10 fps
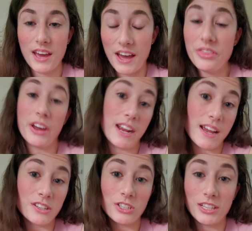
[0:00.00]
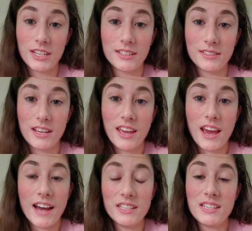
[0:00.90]
I thought I actually did.
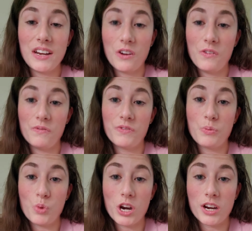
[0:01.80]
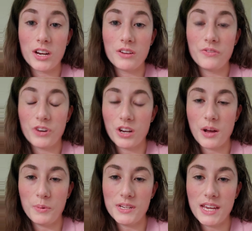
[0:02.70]
I stayed home from work for a
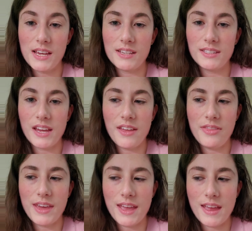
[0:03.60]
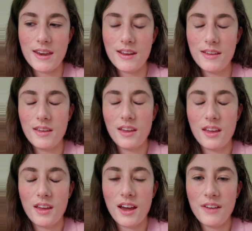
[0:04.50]
couple days and then
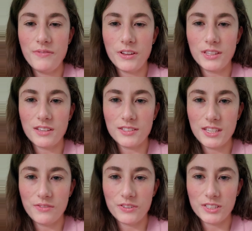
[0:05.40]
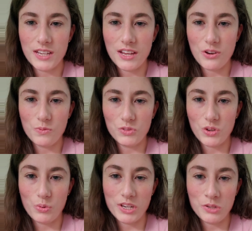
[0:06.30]
I felt guilty for staying home,
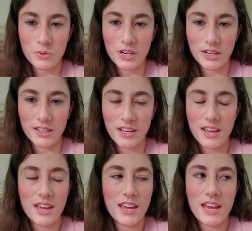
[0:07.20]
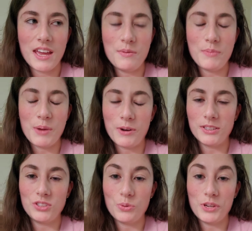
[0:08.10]
so I went to work. And my
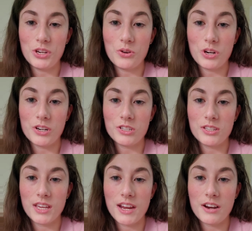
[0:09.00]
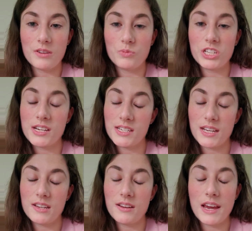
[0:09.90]
boss told me to go to urgent care, which I did.